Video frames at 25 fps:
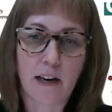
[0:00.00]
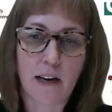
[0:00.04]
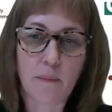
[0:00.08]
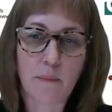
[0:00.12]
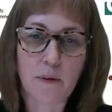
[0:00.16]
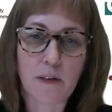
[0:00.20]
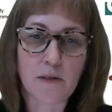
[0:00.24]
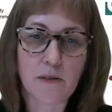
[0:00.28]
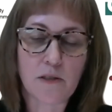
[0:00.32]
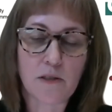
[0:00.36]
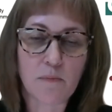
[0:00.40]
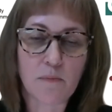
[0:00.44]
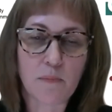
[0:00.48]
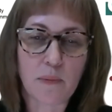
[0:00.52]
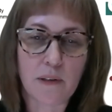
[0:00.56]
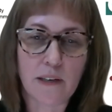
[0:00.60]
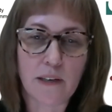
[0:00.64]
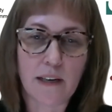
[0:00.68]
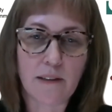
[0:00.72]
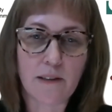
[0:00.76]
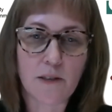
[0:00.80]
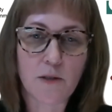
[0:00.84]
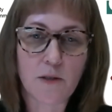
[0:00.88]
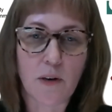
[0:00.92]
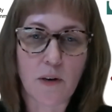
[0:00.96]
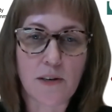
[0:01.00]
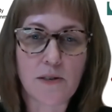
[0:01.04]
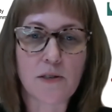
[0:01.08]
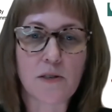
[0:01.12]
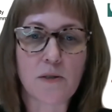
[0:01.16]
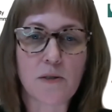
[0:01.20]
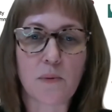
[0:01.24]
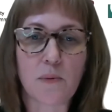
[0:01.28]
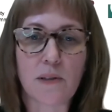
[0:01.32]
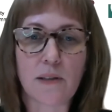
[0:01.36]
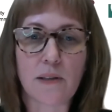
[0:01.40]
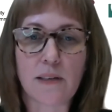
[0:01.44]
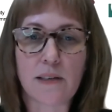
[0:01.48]
because you've been in the
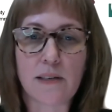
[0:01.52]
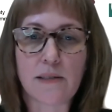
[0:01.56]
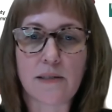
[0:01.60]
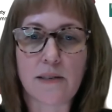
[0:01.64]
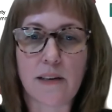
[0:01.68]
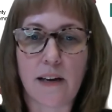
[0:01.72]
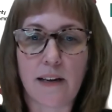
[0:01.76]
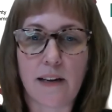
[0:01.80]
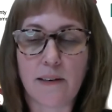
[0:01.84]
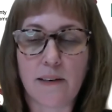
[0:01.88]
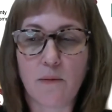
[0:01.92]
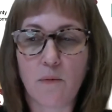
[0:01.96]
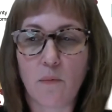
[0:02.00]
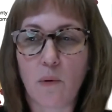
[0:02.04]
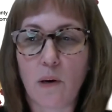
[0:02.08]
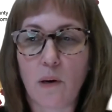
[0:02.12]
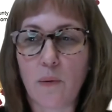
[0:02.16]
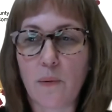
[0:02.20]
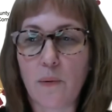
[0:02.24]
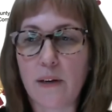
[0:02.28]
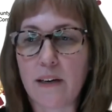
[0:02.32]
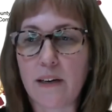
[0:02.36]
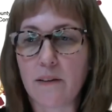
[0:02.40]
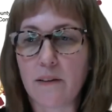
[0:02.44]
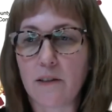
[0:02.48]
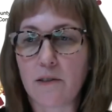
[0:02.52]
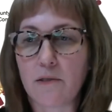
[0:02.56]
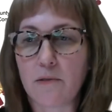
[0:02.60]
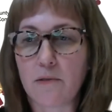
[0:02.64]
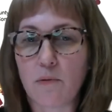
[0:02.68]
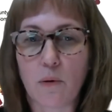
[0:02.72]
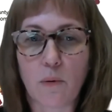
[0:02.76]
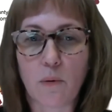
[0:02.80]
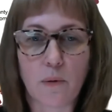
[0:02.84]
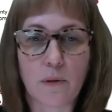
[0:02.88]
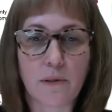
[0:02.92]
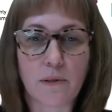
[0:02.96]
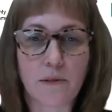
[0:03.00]
trenches with this, and what we can look
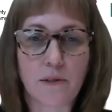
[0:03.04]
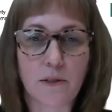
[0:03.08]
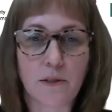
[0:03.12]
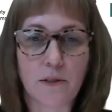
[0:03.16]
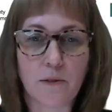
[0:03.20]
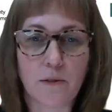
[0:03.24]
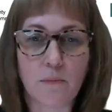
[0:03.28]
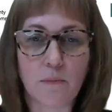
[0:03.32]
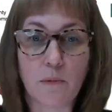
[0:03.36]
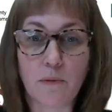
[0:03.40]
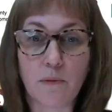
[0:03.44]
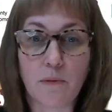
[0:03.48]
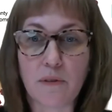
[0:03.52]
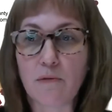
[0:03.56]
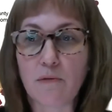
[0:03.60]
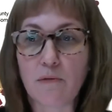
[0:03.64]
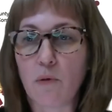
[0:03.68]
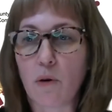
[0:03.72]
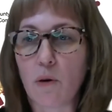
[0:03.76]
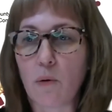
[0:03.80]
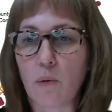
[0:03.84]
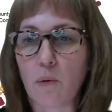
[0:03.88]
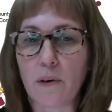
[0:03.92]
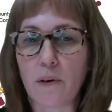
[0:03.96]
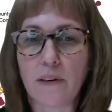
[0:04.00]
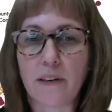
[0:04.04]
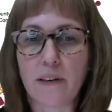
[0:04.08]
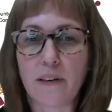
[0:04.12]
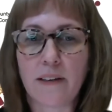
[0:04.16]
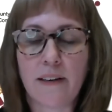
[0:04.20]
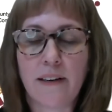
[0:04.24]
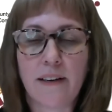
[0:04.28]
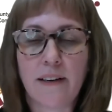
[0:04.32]
forward to moving forward.